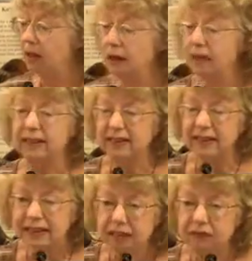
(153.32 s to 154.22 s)

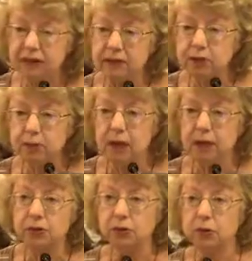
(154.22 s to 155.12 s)
They definitely
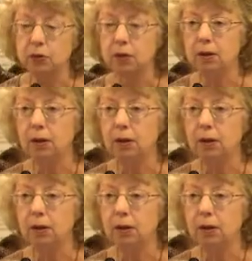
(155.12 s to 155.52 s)
respond to